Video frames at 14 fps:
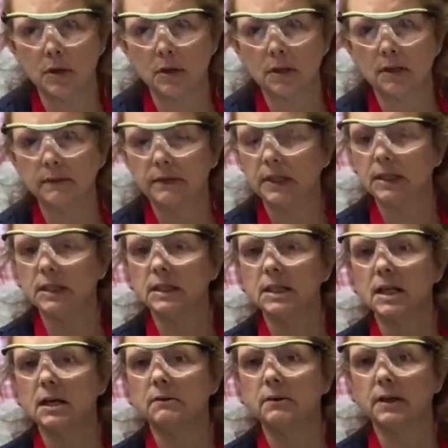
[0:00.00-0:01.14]
I don't know if you can
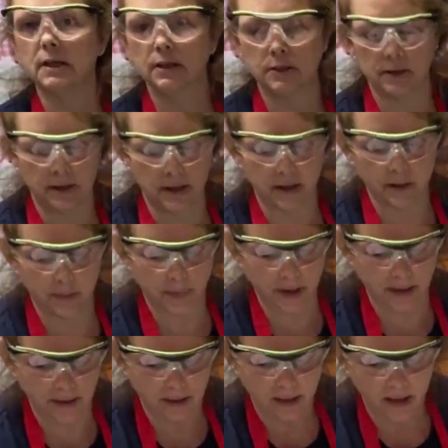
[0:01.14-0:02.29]
tell really good there,
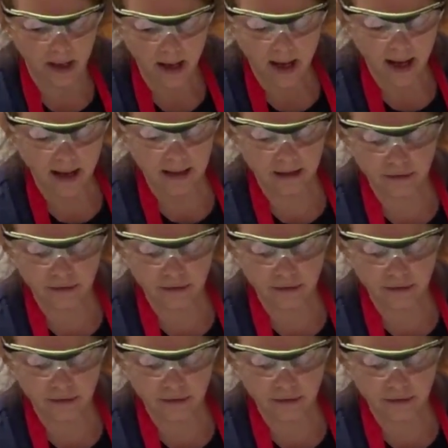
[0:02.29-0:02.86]
but I